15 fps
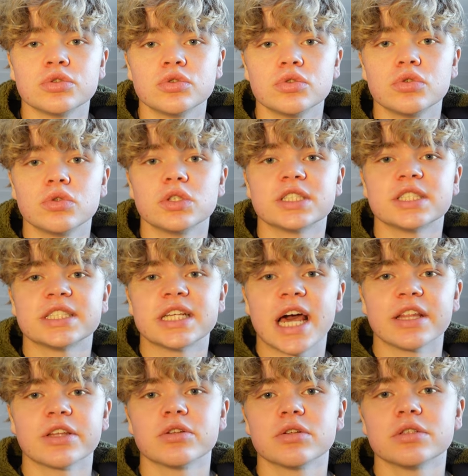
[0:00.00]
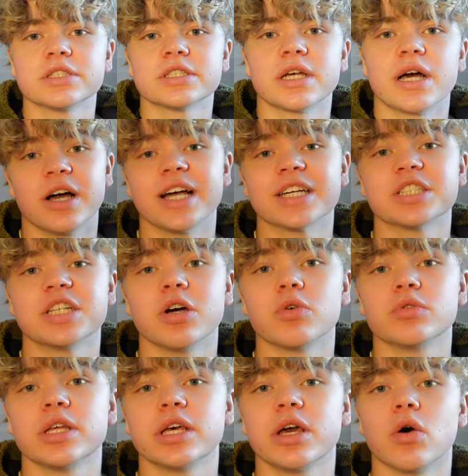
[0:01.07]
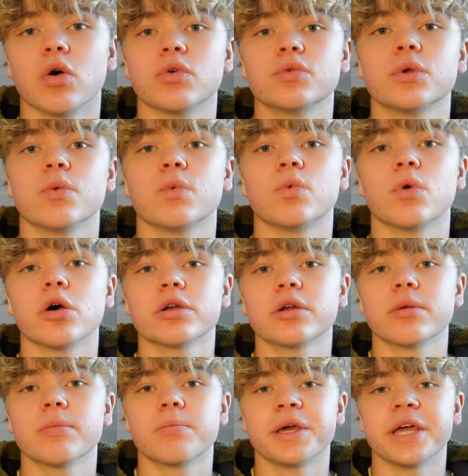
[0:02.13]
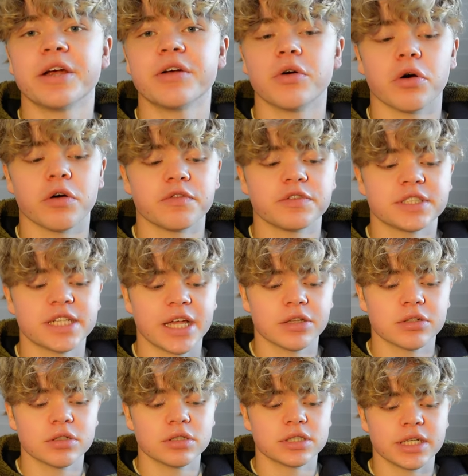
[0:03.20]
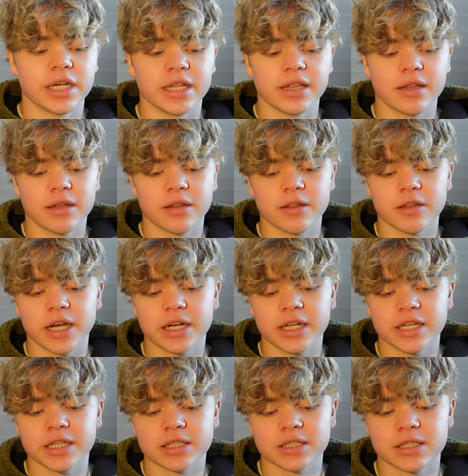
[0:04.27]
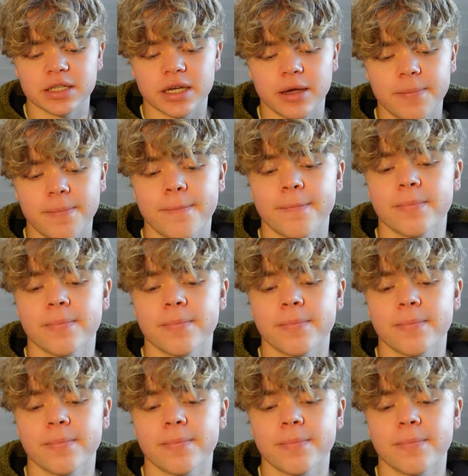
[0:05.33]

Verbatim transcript: to sandals. I actually only own one pair of sandals and that is the